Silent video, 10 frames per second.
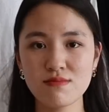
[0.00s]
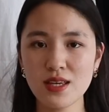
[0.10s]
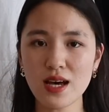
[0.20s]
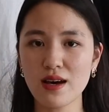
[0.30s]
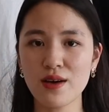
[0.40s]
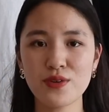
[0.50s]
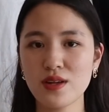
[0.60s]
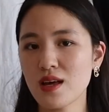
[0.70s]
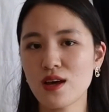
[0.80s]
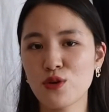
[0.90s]
yeah, I feel
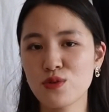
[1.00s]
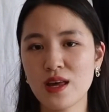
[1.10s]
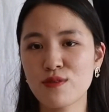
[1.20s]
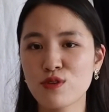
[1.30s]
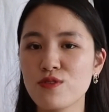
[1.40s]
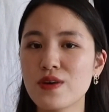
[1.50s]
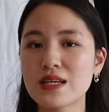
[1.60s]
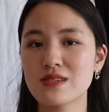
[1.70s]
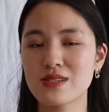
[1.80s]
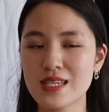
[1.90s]
like I only have good
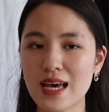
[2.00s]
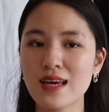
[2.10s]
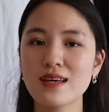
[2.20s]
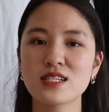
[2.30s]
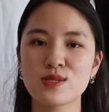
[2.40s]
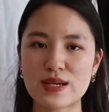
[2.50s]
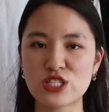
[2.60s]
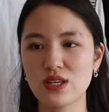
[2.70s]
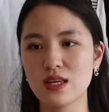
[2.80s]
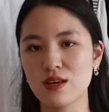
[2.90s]
things to say,
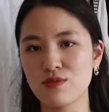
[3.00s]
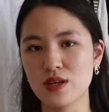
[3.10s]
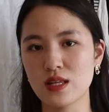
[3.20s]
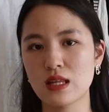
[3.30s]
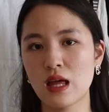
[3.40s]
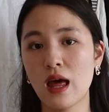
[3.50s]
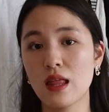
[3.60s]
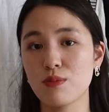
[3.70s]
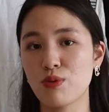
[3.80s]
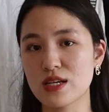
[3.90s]
especially given
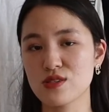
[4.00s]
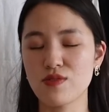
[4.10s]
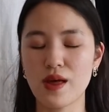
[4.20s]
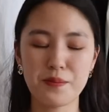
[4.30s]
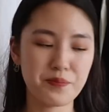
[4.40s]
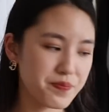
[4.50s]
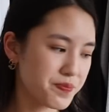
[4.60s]
the price of them.